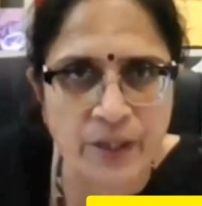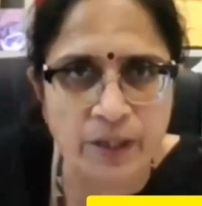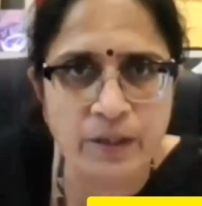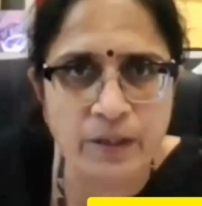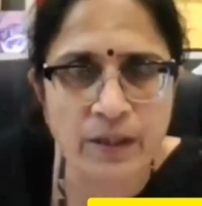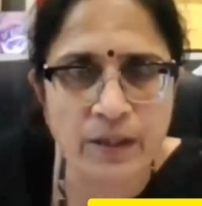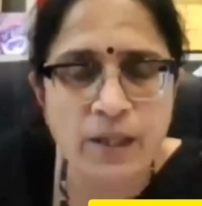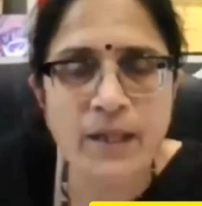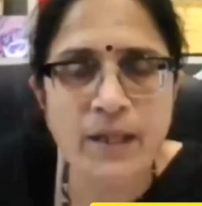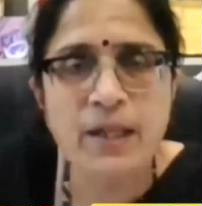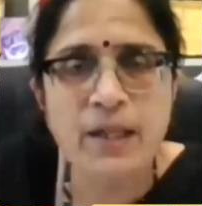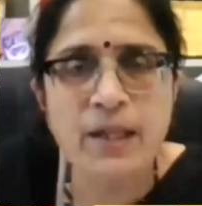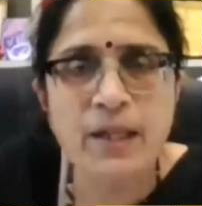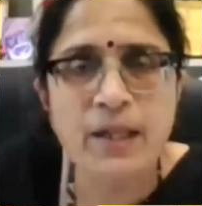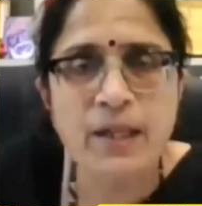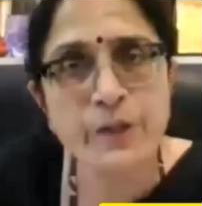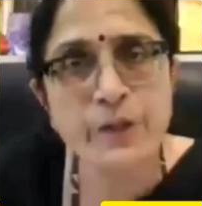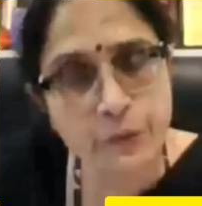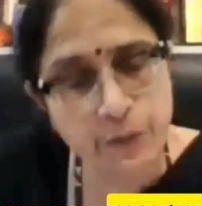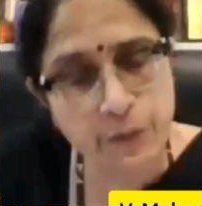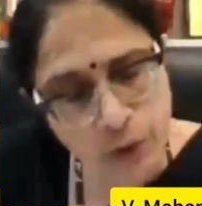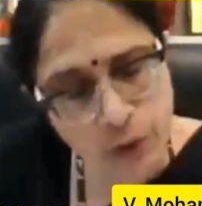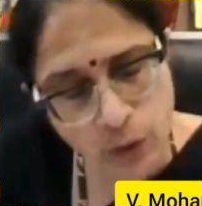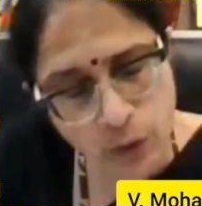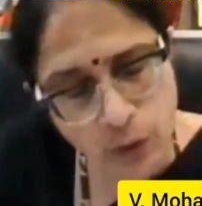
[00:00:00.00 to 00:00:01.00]
which was
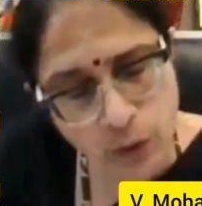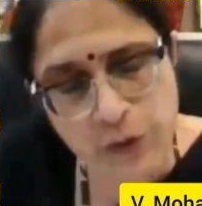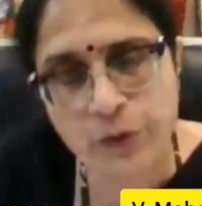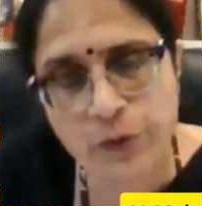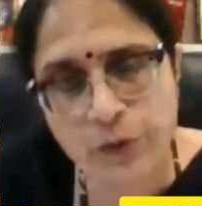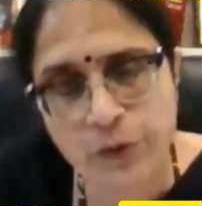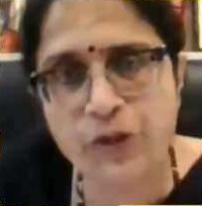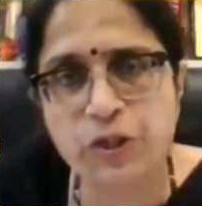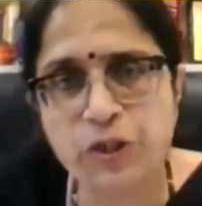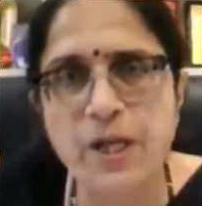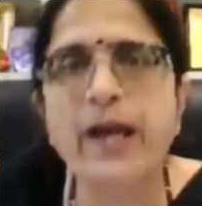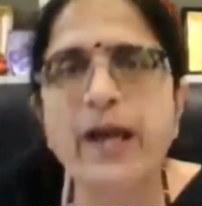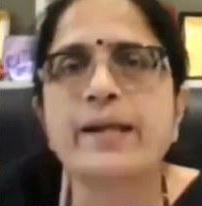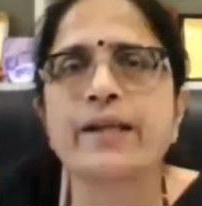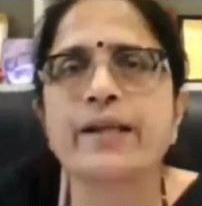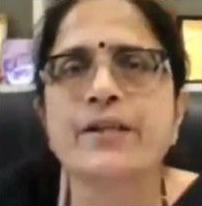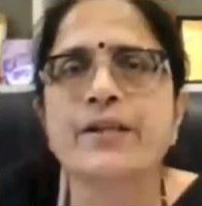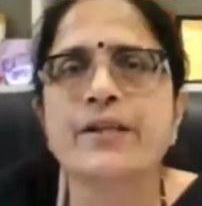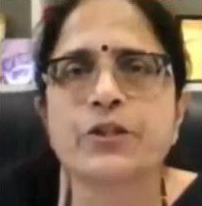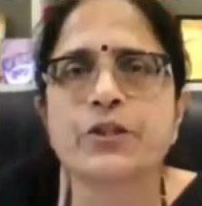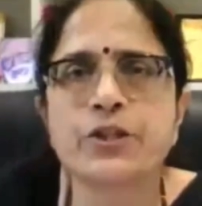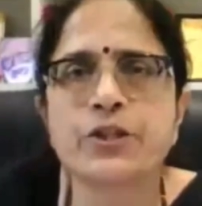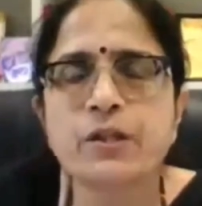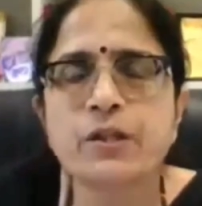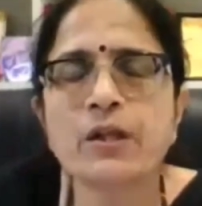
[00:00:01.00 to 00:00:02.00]
also challenged.
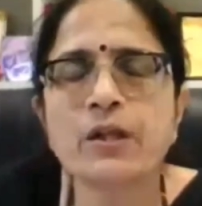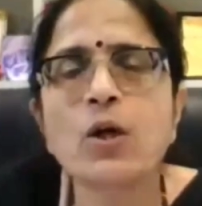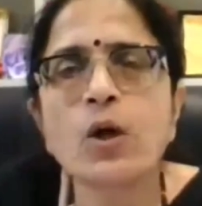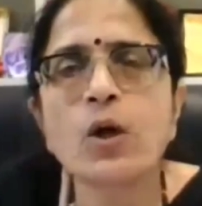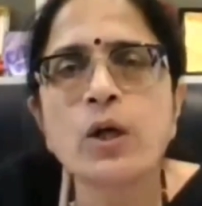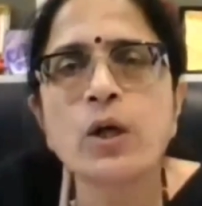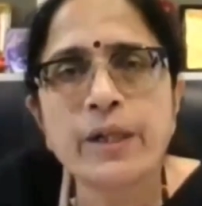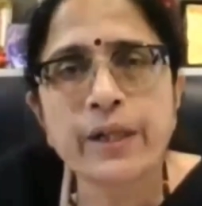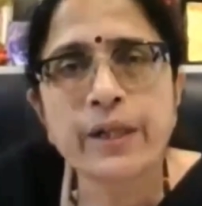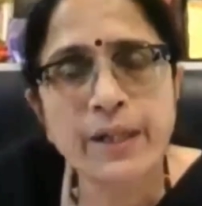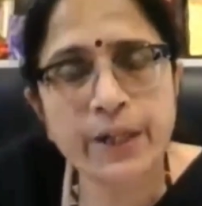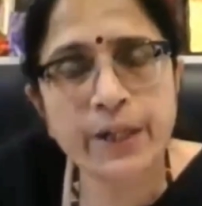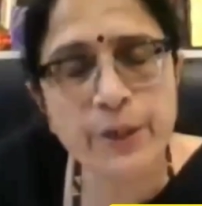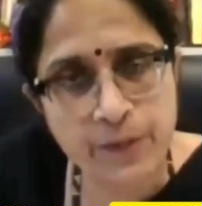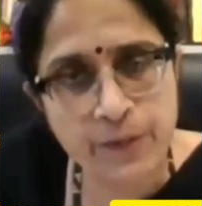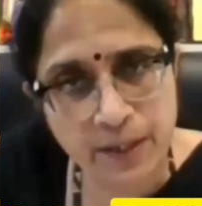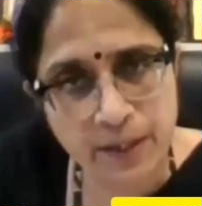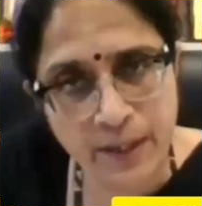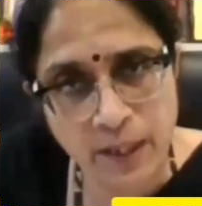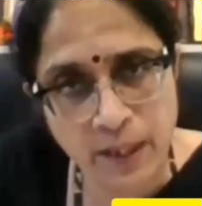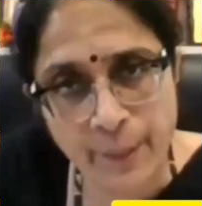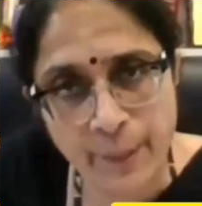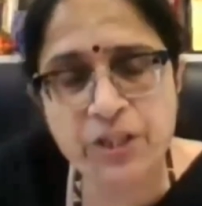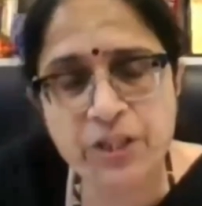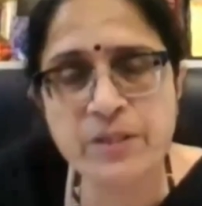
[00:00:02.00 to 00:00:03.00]

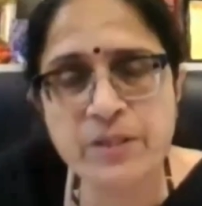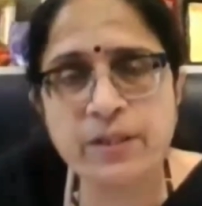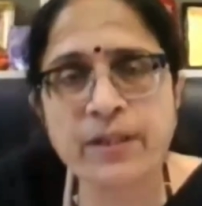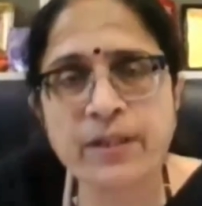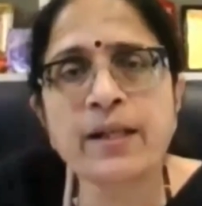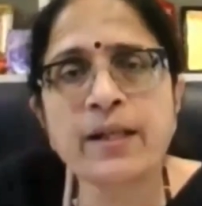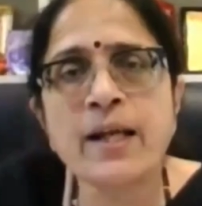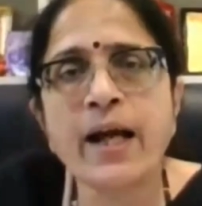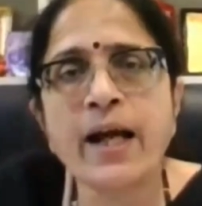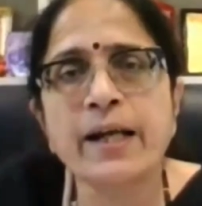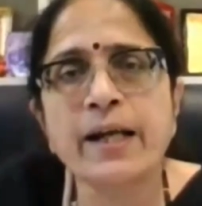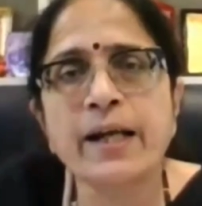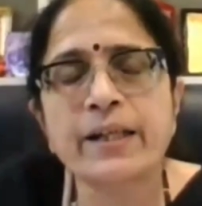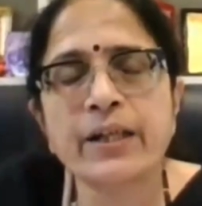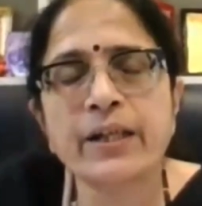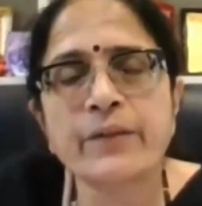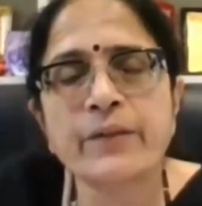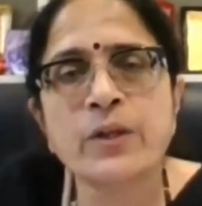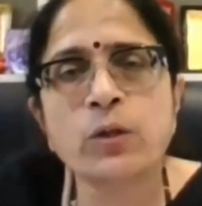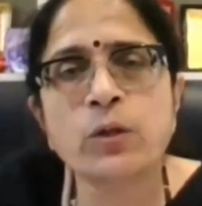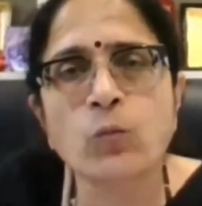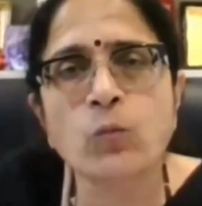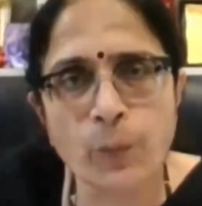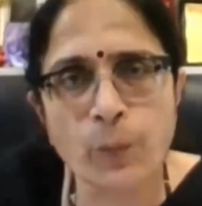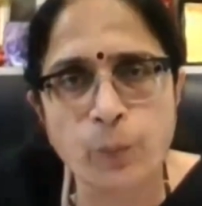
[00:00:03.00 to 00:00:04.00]
Commission had given
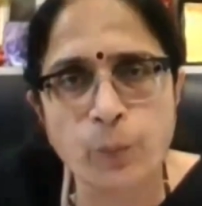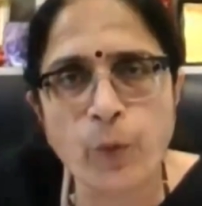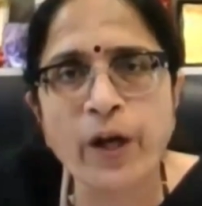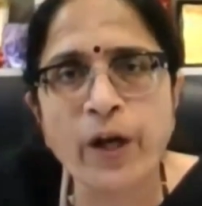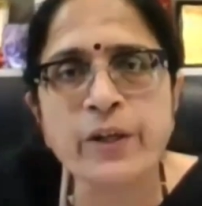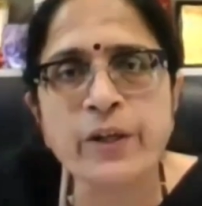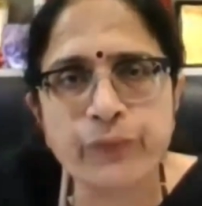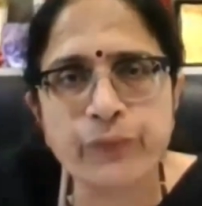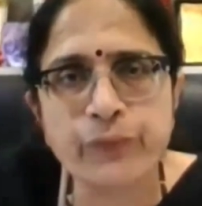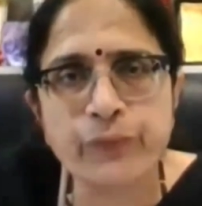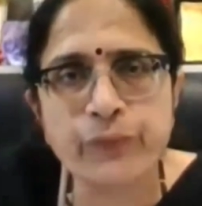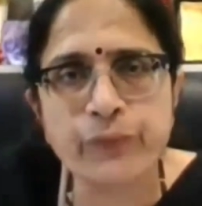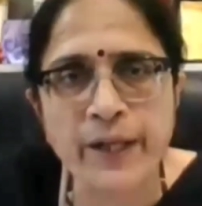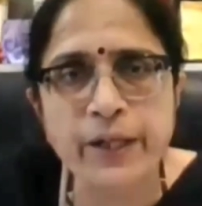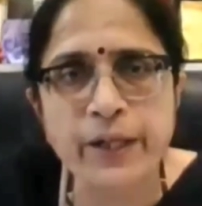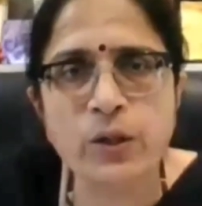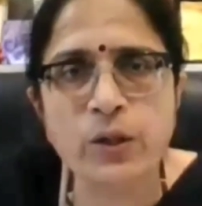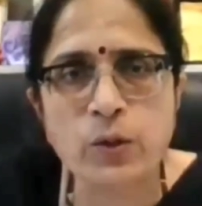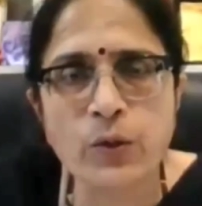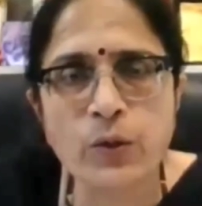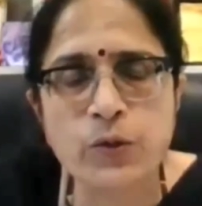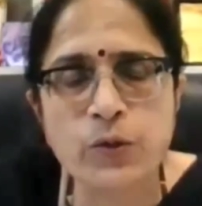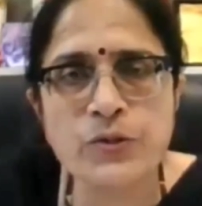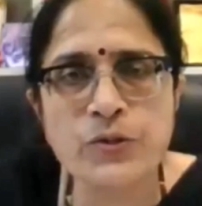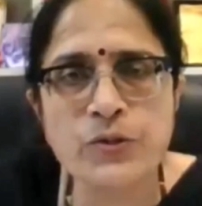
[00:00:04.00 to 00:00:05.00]
1.5
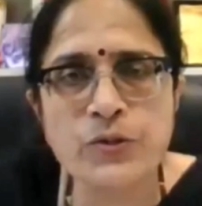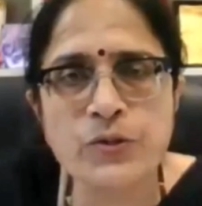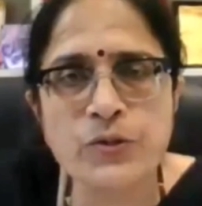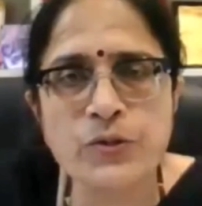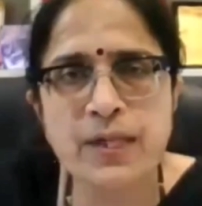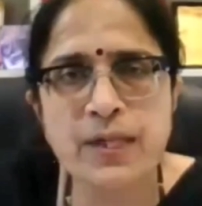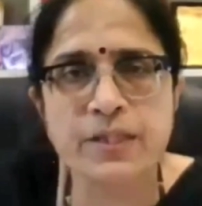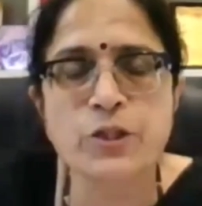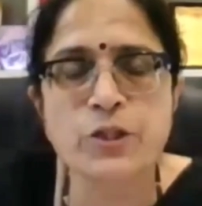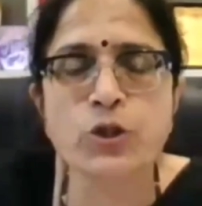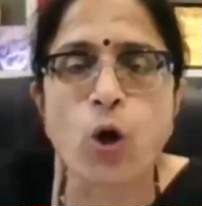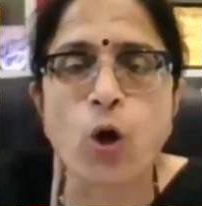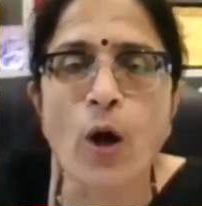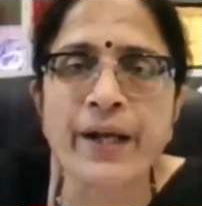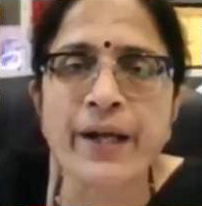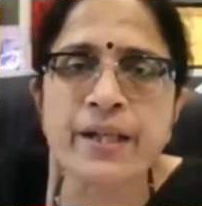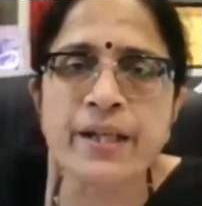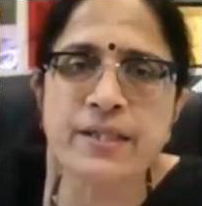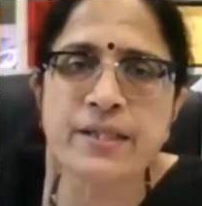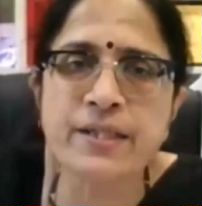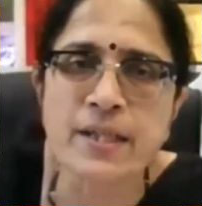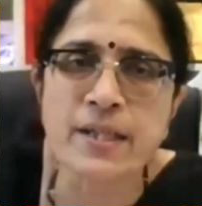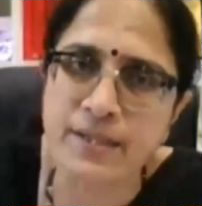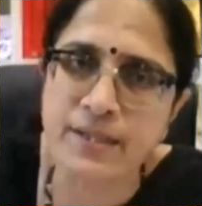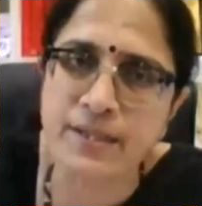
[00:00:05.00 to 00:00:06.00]
crores as a joint and
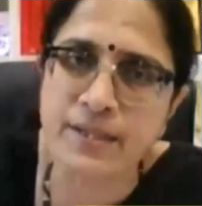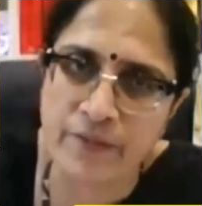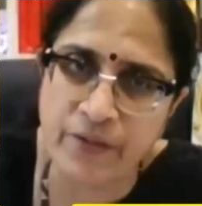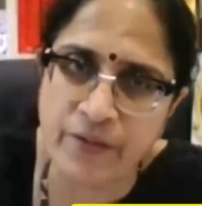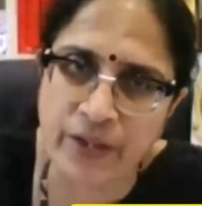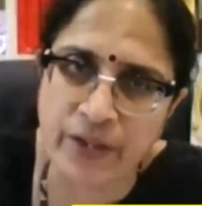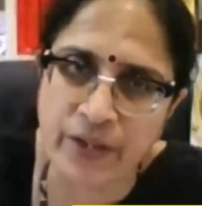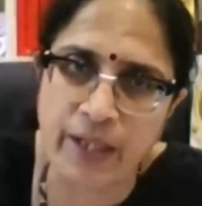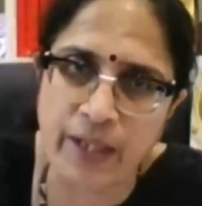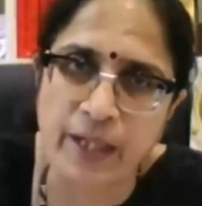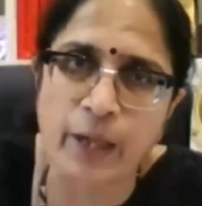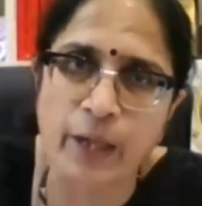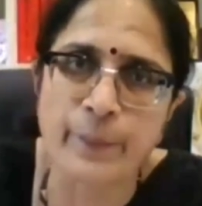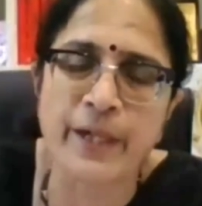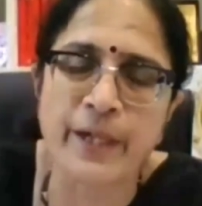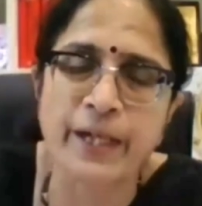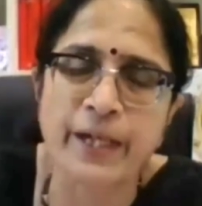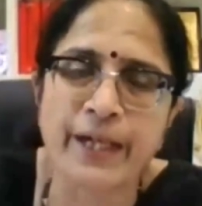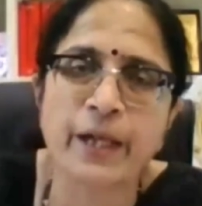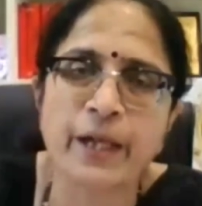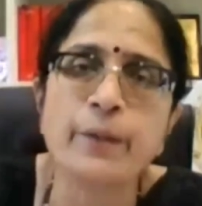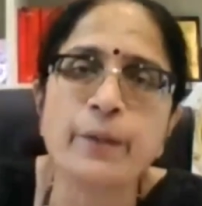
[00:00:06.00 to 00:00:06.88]
several liability